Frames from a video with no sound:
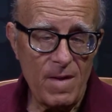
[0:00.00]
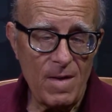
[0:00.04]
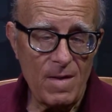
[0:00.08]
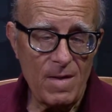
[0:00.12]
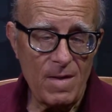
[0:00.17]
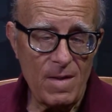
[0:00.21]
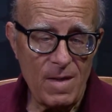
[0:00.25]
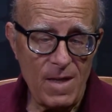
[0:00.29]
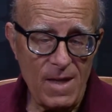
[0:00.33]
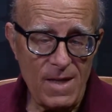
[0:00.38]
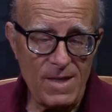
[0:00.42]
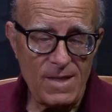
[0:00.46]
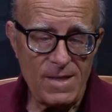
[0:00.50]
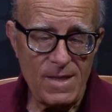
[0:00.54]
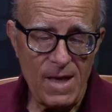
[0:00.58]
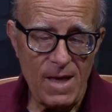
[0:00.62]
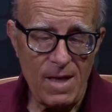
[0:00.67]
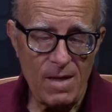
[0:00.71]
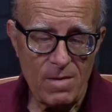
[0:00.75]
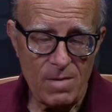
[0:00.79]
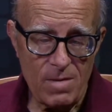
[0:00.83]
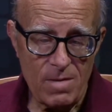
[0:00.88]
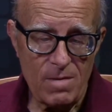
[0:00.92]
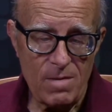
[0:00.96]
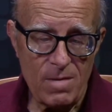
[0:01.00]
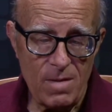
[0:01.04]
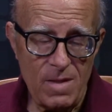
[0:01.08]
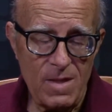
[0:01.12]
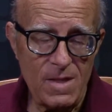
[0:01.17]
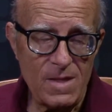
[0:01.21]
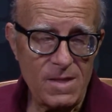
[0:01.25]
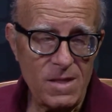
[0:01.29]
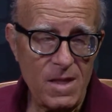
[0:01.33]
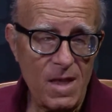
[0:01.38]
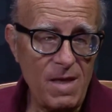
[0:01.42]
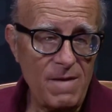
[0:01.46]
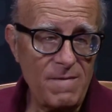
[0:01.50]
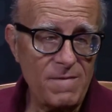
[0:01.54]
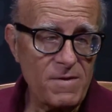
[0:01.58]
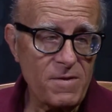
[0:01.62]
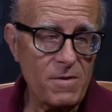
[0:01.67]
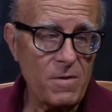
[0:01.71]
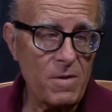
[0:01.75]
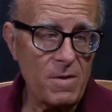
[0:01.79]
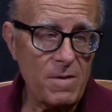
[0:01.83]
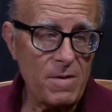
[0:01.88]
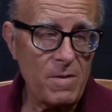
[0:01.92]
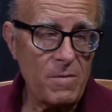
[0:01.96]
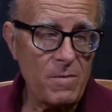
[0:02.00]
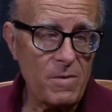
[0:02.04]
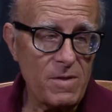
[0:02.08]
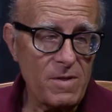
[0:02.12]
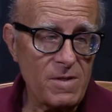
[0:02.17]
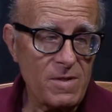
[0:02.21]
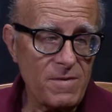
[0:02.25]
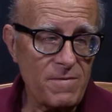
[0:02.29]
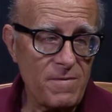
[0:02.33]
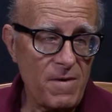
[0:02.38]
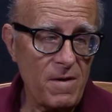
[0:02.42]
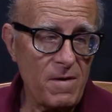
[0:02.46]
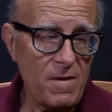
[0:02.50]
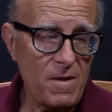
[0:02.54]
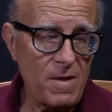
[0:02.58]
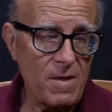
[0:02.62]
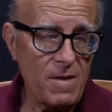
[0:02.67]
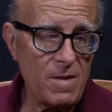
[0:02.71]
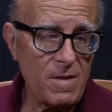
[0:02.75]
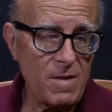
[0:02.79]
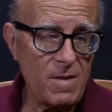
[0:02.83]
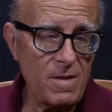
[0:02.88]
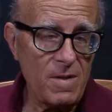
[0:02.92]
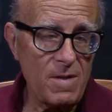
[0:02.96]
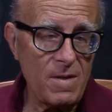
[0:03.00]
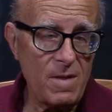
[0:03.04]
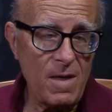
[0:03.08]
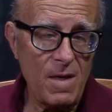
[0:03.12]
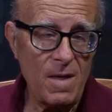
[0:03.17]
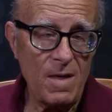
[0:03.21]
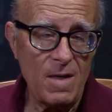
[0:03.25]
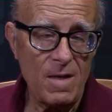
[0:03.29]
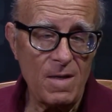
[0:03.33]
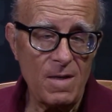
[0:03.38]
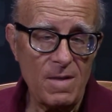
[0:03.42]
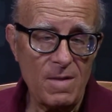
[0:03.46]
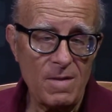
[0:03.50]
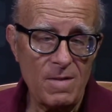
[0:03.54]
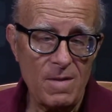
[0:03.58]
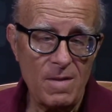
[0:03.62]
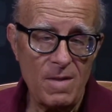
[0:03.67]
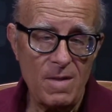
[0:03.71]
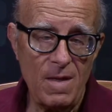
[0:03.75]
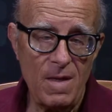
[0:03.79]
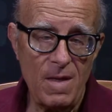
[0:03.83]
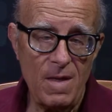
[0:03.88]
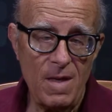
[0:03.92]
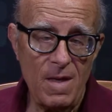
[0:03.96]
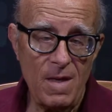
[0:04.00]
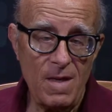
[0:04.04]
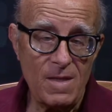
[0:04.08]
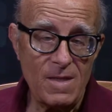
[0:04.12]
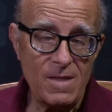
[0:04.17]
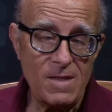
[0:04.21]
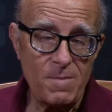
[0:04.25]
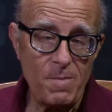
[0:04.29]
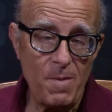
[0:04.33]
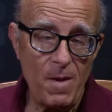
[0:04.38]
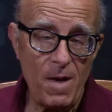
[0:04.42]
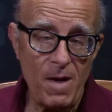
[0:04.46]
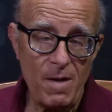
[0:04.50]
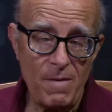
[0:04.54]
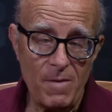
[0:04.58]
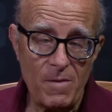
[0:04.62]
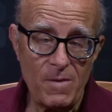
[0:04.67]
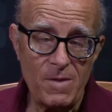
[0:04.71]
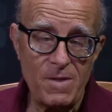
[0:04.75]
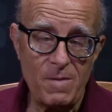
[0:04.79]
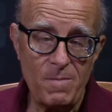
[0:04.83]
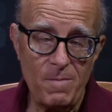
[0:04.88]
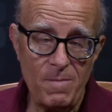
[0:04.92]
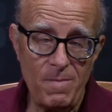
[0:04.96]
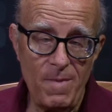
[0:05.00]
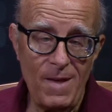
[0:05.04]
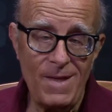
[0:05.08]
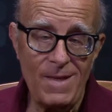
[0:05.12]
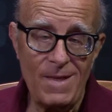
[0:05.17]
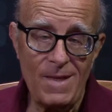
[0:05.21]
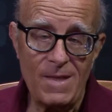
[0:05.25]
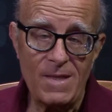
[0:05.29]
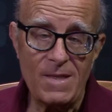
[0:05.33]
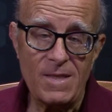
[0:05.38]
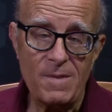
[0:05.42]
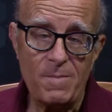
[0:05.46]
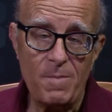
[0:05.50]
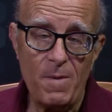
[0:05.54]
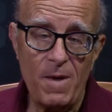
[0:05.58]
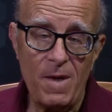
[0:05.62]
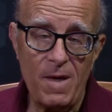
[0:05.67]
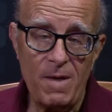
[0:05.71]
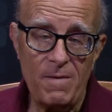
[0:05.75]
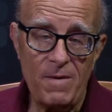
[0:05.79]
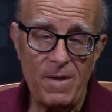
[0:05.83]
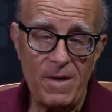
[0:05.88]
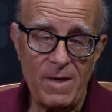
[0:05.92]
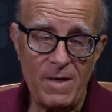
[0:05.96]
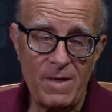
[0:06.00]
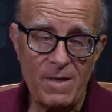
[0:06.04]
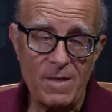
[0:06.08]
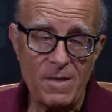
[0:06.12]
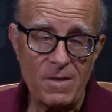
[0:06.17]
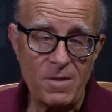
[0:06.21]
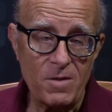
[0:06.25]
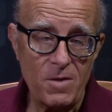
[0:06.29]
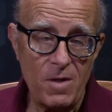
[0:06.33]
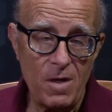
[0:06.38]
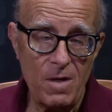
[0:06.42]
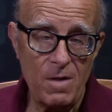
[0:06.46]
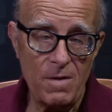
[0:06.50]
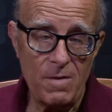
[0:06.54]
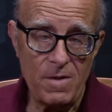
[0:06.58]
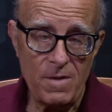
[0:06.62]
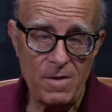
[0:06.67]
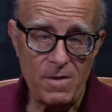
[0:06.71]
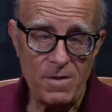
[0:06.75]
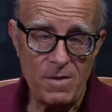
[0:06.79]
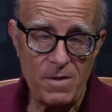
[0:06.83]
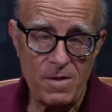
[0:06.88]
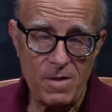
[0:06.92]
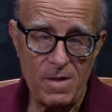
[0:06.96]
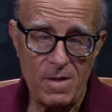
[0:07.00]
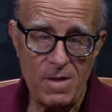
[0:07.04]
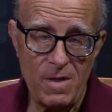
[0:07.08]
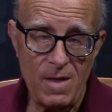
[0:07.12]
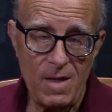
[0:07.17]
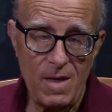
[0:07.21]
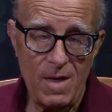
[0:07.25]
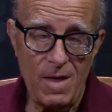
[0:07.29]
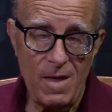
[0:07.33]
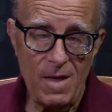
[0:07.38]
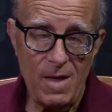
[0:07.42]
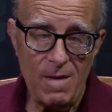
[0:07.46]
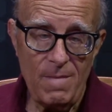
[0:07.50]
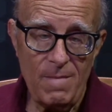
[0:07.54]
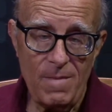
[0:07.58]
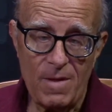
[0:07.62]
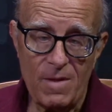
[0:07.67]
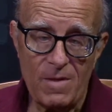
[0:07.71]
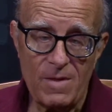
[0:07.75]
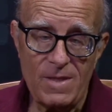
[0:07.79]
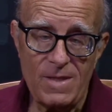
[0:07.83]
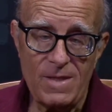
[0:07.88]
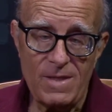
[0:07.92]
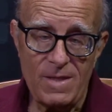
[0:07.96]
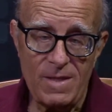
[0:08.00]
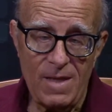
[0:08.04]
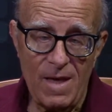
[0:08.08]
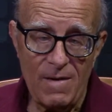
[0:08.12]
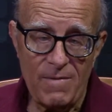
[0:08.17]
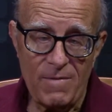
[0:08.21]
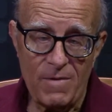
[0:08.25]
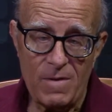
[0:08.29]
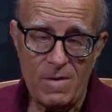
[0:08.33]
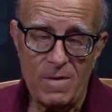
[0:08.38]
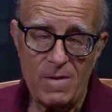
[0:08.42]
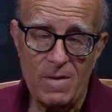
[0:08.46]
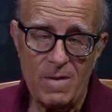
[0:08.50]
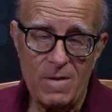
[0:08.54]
lays out his life story, which is very inspiring. What's mainly inspiring is his courage, because he's never